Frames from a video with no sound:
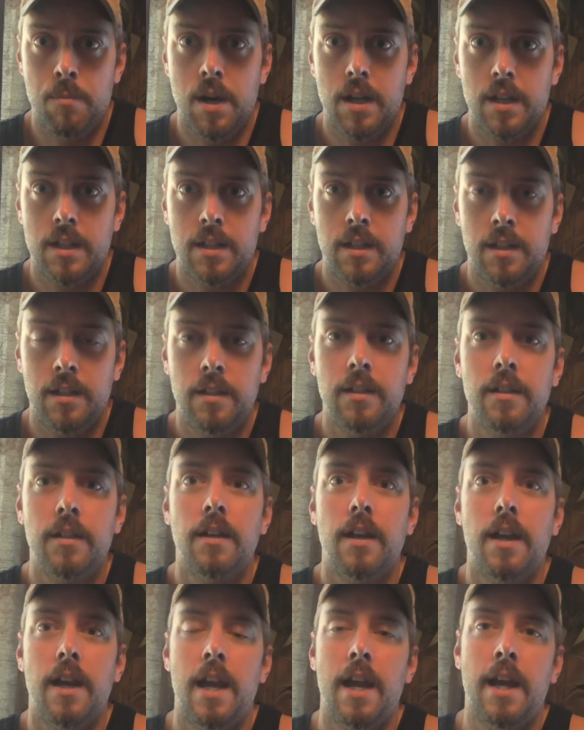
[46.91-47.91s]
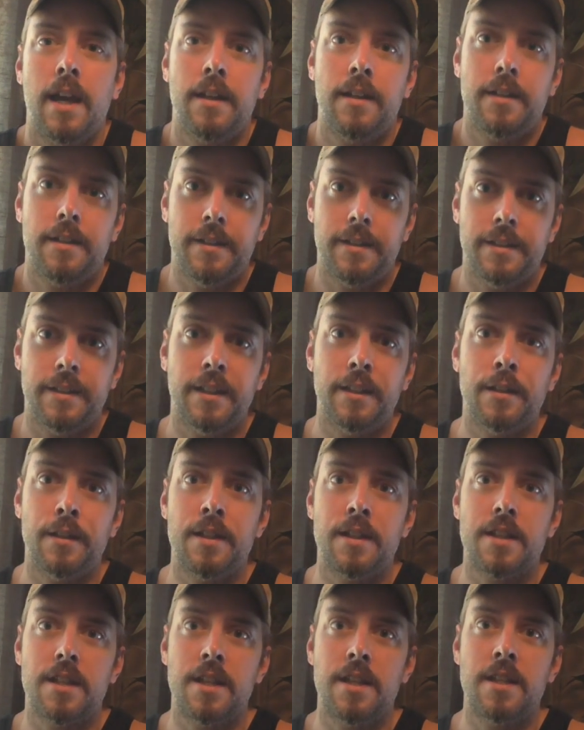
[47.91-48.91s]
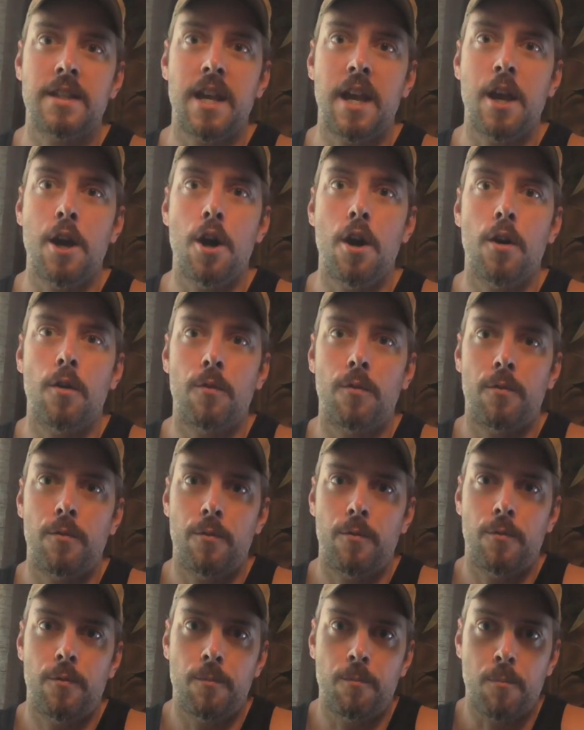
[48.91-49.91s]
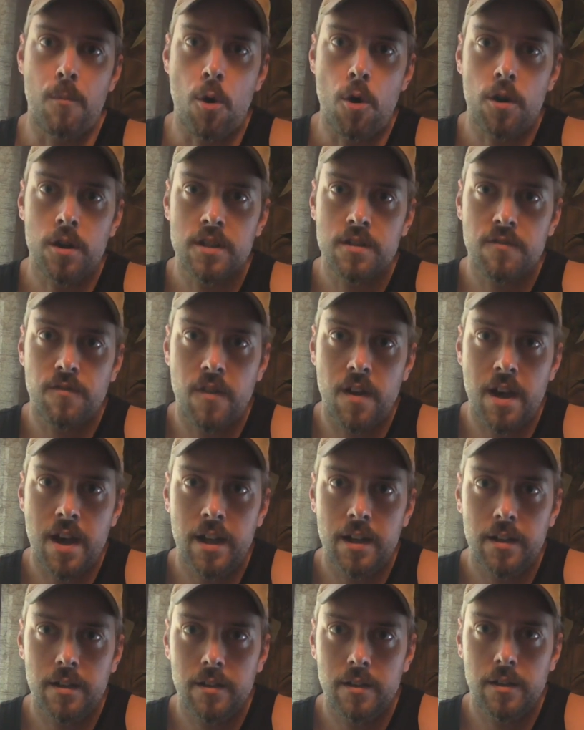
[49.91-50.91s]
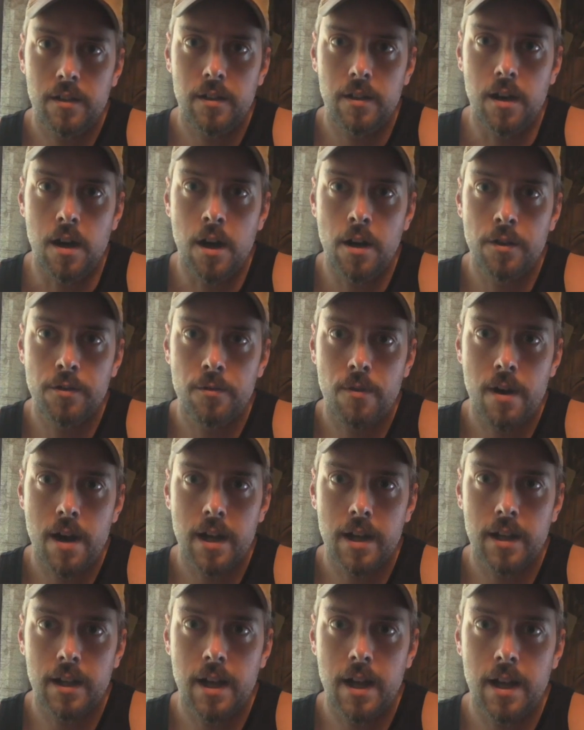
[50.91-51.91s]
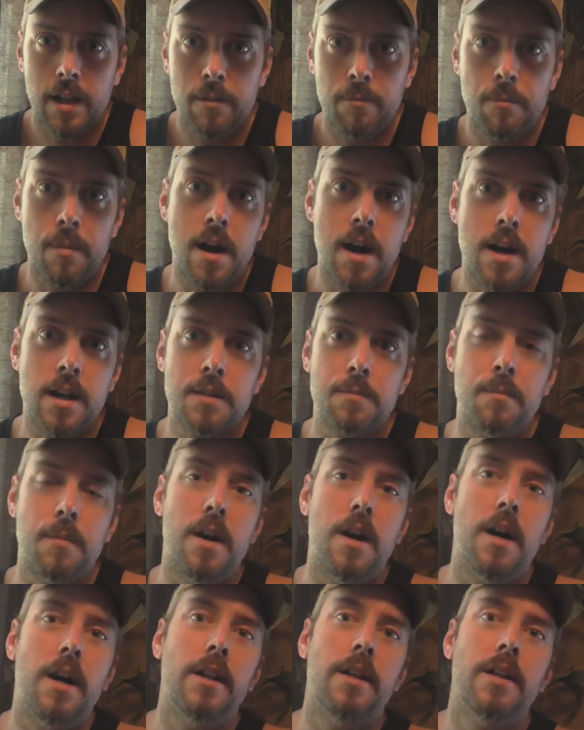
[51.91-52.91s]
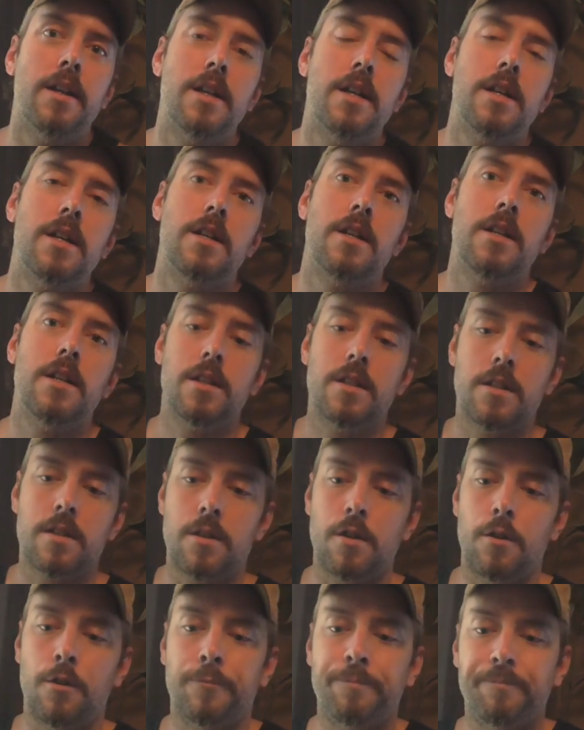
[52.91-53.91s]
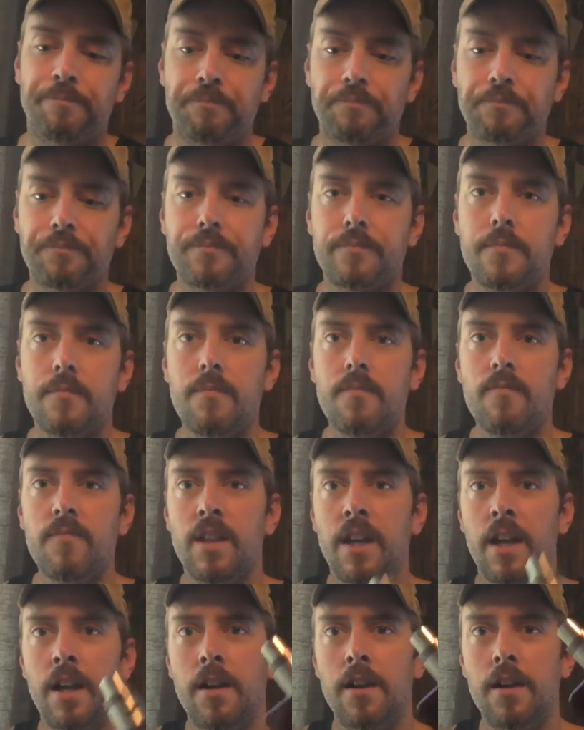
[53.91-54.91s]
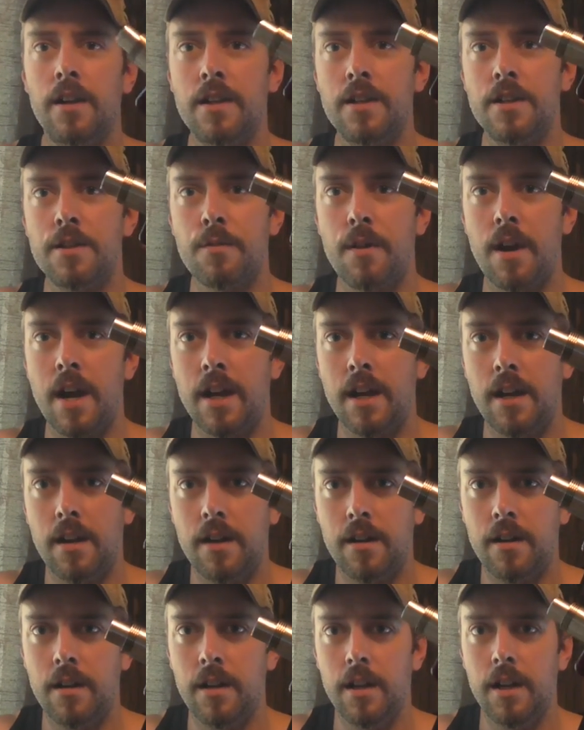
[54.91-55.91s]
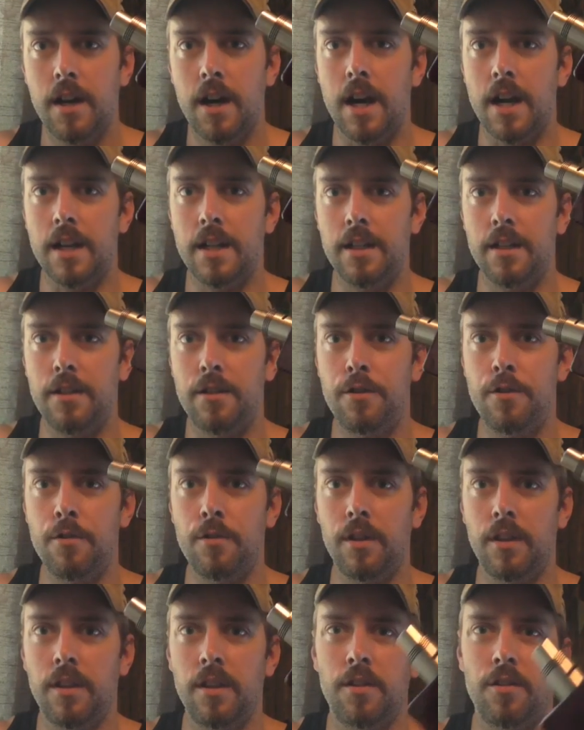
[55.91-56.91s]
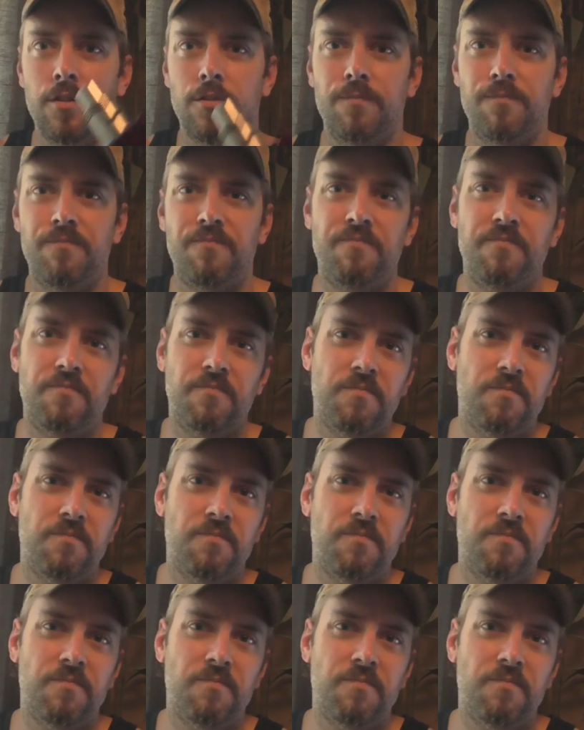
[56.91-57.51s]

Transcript: button, and this is a MOSFET unregulated box mod. So here it is right here. I did do a little